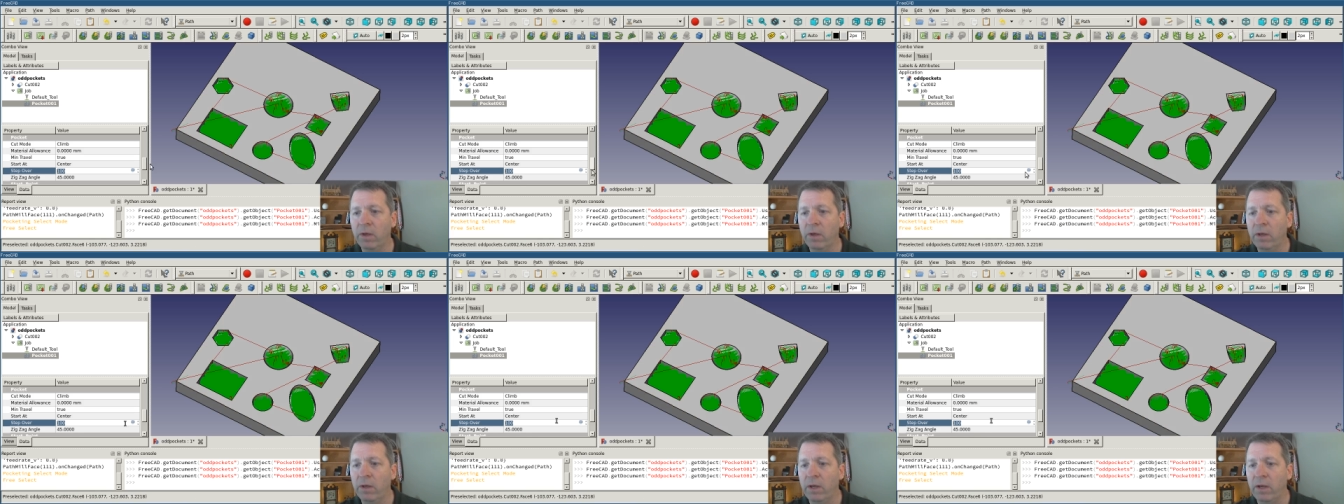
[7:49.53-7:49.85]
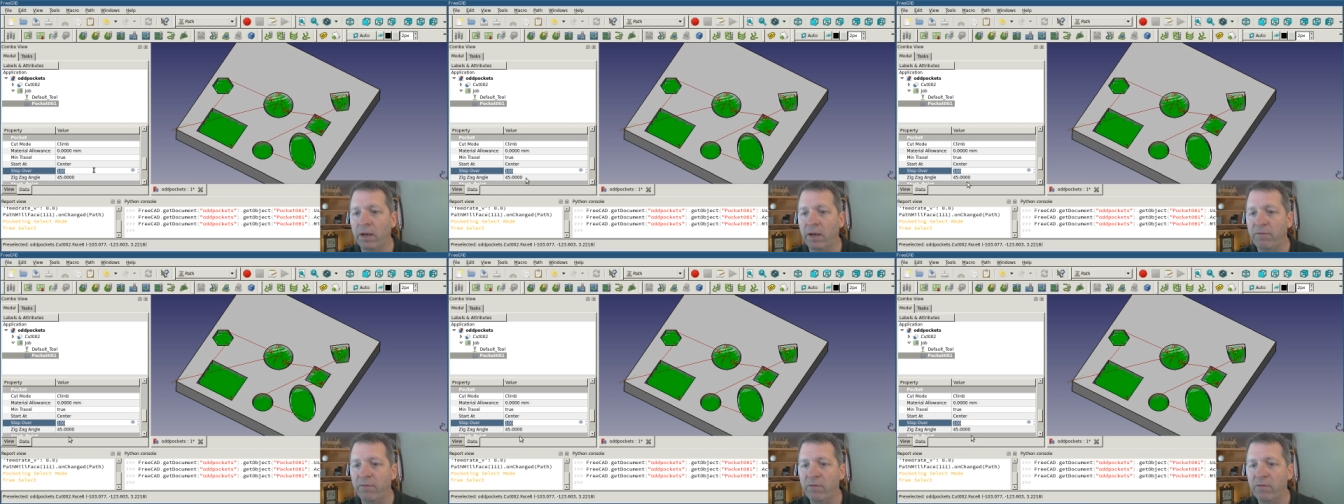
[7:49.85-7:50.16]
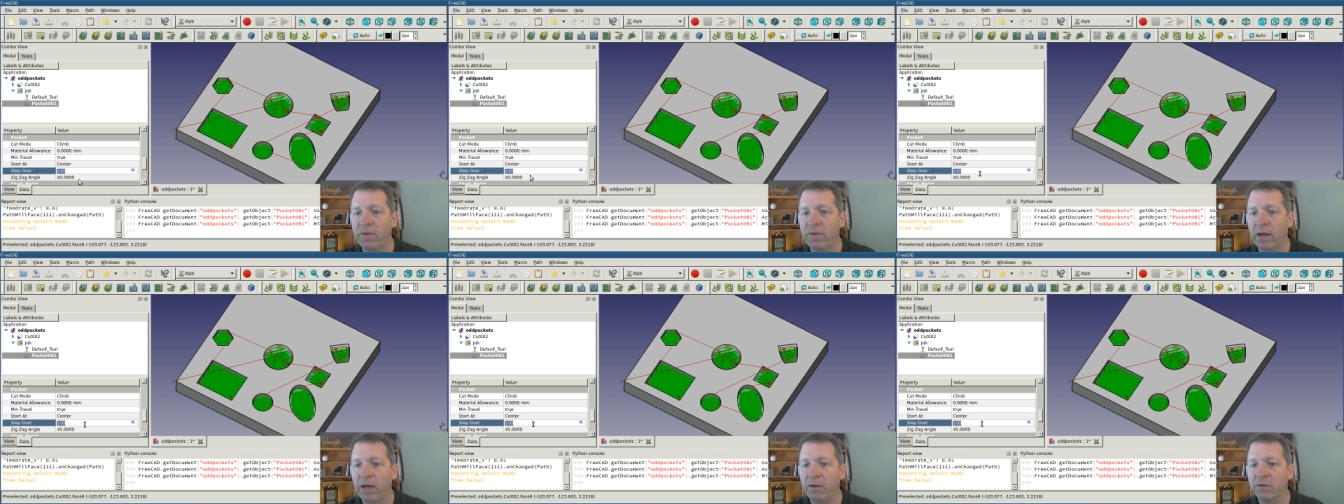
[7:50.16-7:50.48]
And if you've
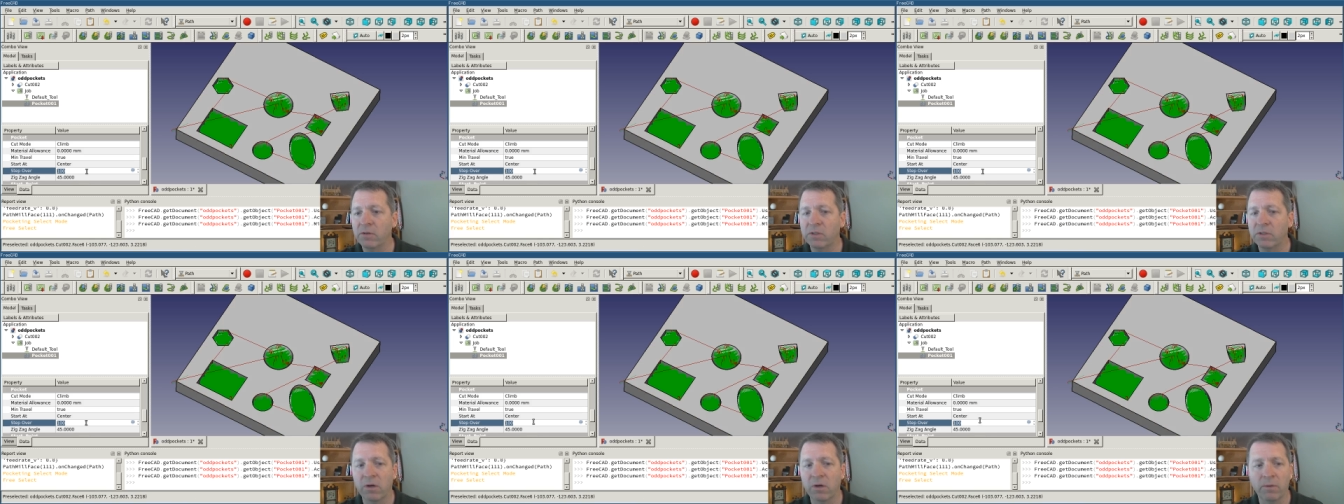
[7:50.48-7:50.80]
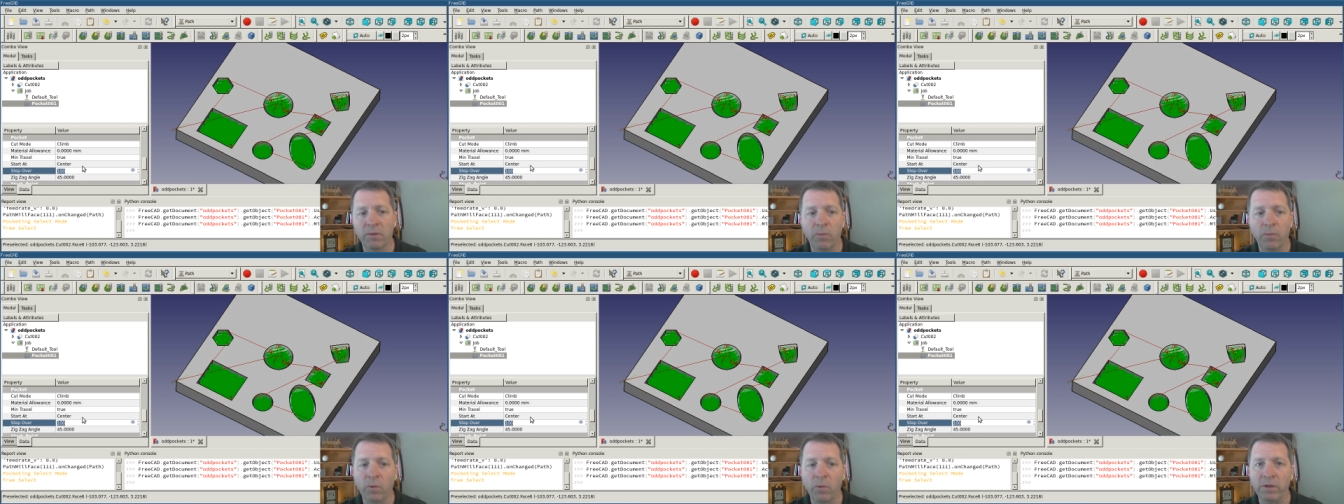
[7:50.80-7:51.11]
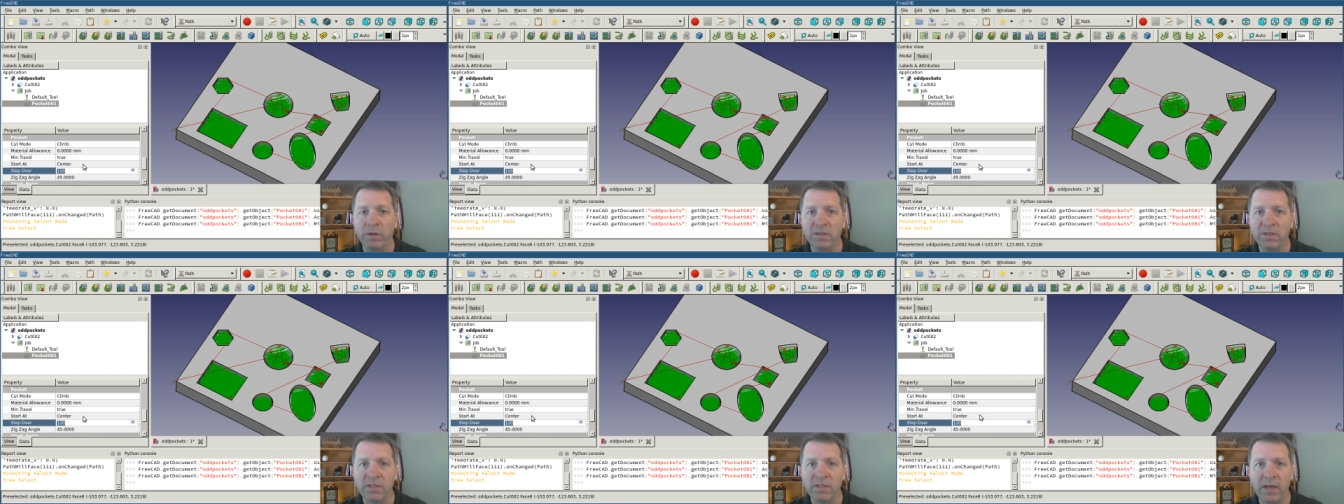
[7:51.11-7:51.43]
got your start
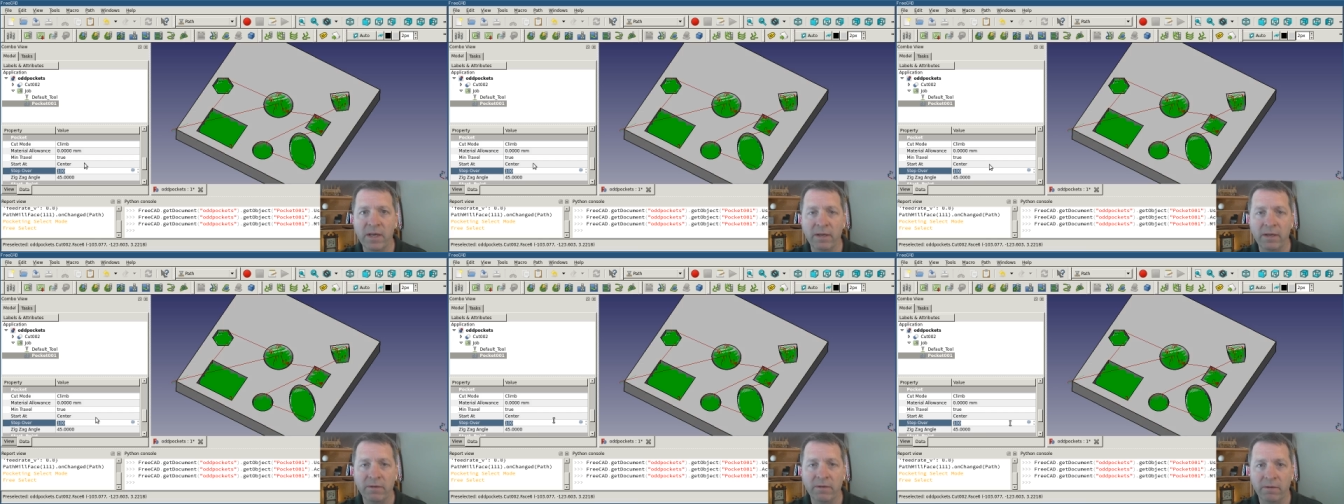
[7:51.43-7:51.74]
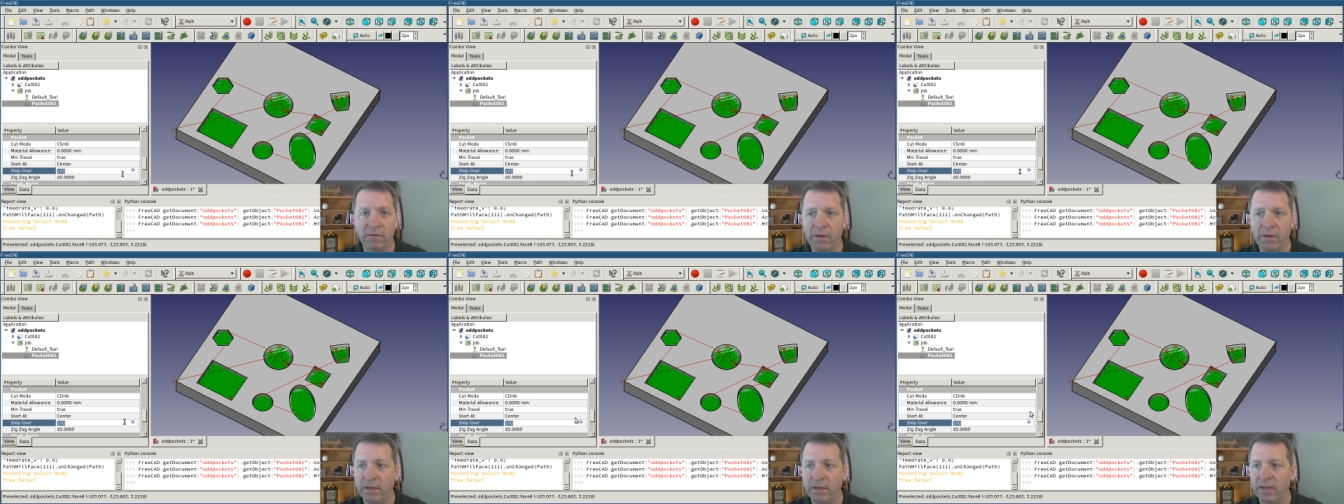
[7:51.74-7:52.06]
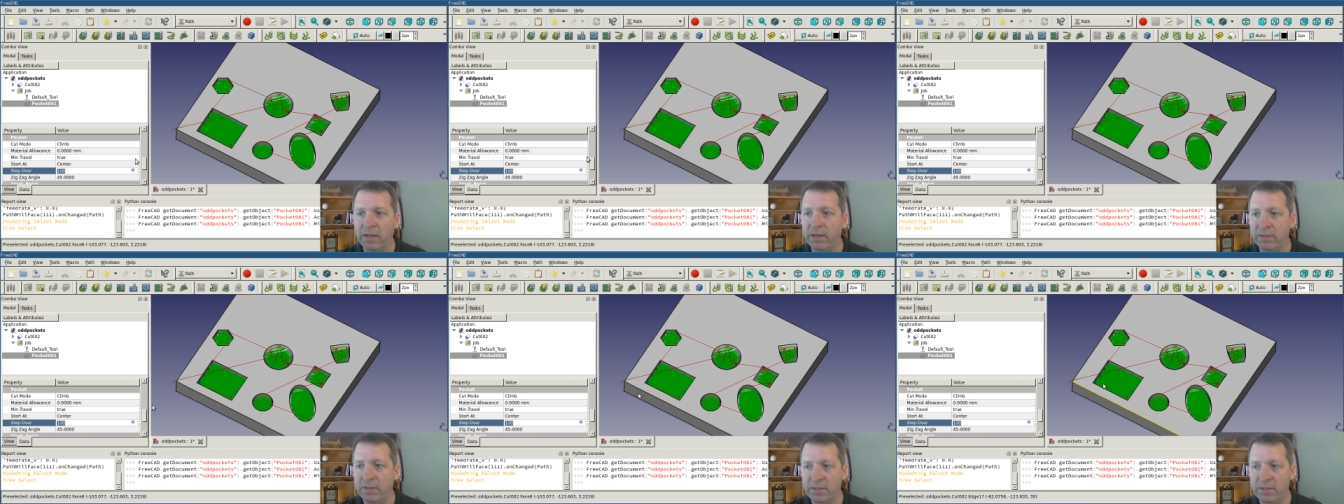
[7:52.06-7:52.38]
point set at
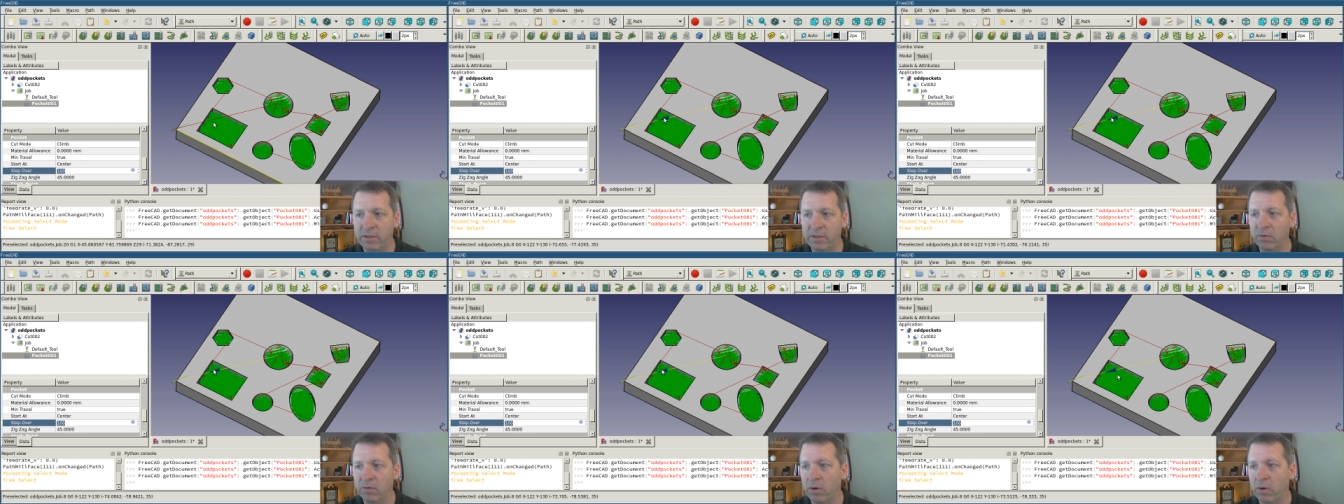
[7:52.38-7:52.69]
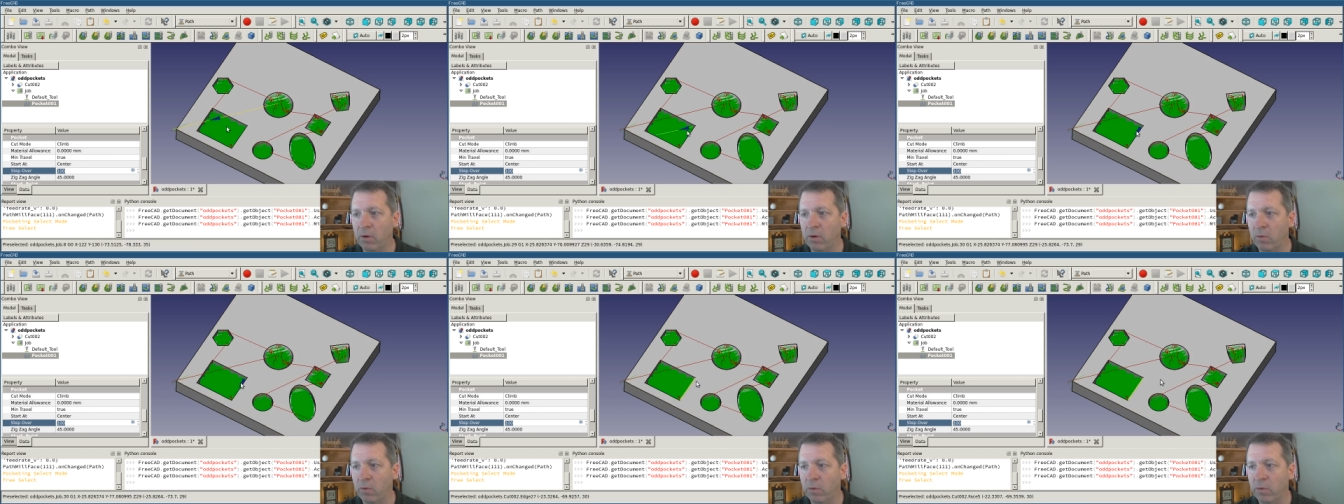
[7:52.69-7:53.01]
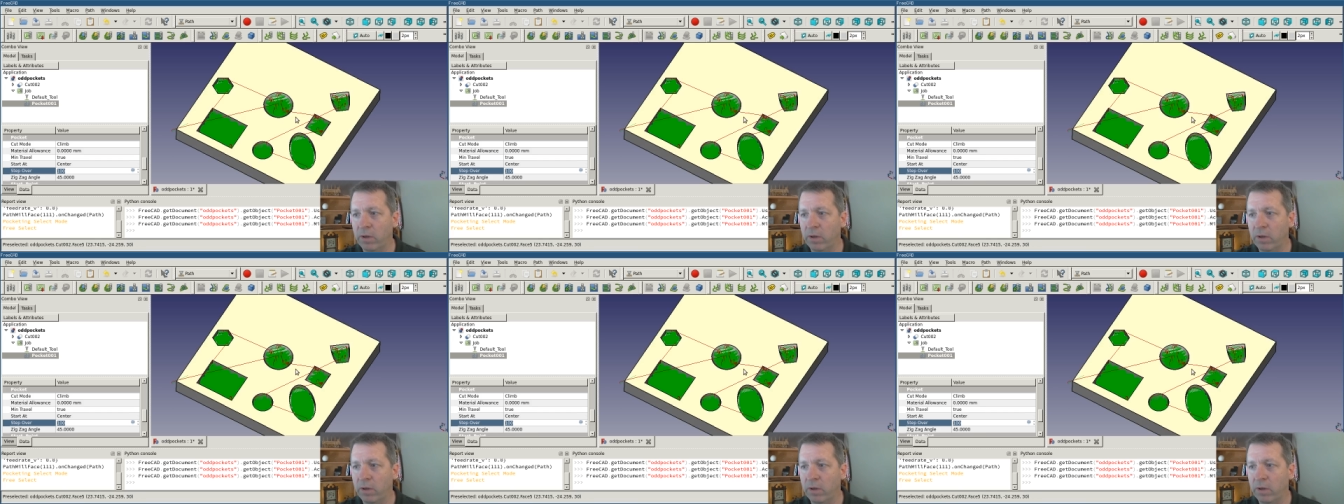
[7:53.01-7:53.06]
like 0,